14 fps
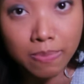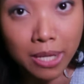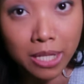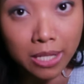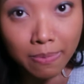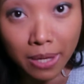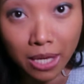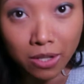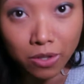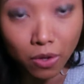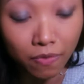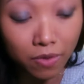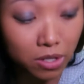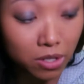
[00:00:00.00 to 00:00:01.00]
meant to be sort
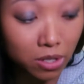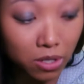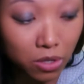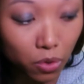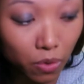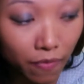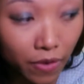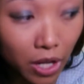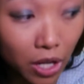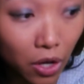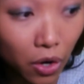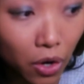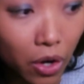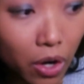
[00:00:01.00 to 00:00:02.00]
of just a short
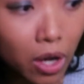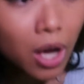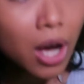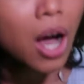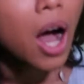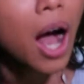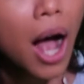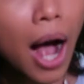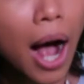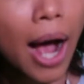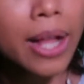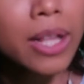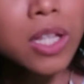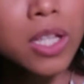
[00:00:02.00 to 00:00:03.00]
video,
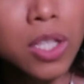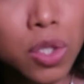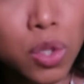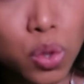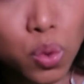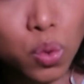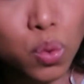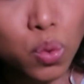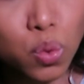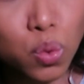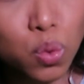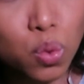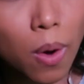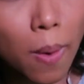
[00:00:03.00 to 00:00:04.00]
I'll just
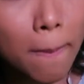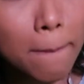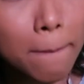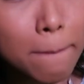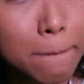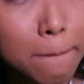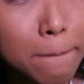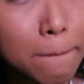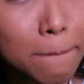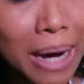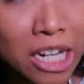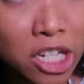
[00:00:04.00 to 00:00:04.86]
do my